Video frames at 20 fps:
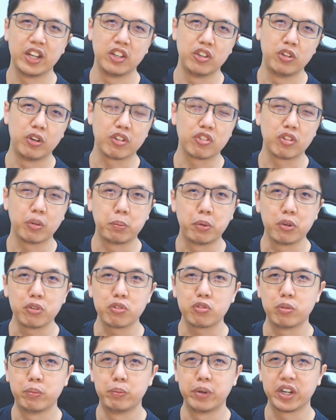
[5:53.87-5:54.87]
you're supposed
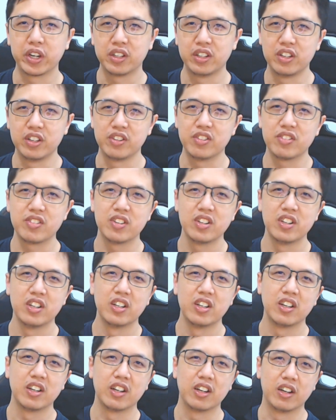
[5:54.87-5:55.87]
to bring this
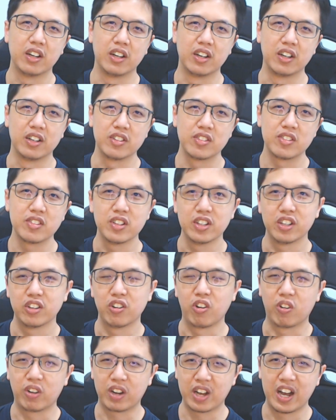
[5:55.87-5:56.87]
cert
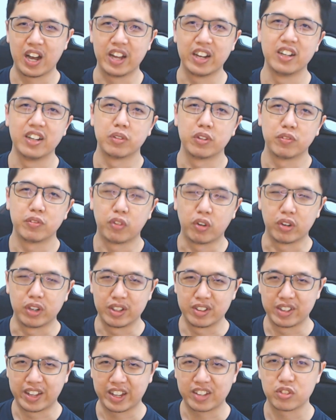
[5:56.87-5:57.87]
or card for
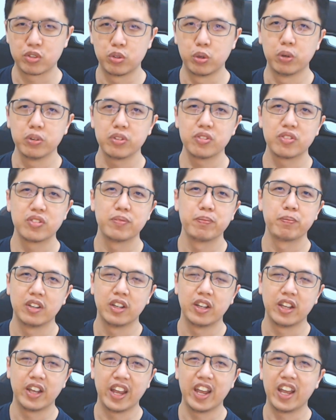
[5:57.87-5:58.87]
the next dose.
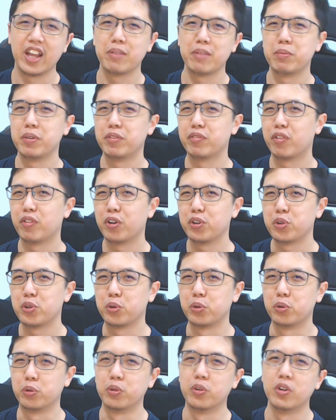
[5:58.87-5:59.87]
And before
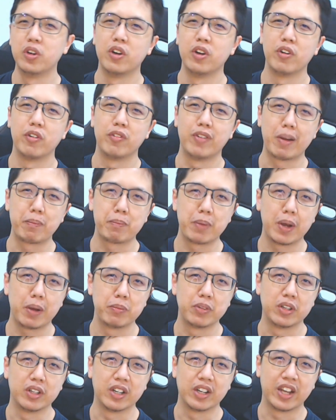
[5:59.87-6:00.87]
you wrap up
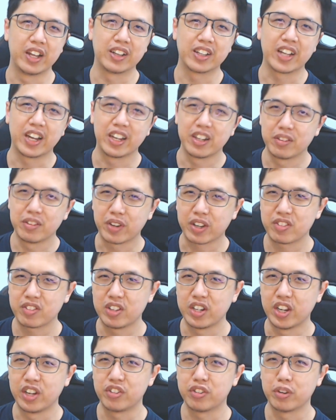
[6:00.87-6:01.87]
the entire
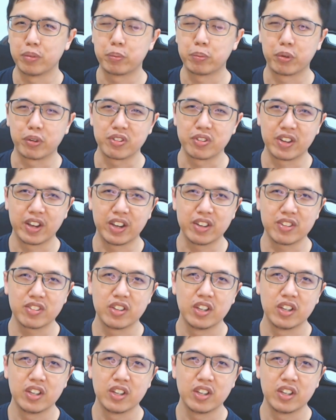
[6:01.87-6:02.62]
vaccination process,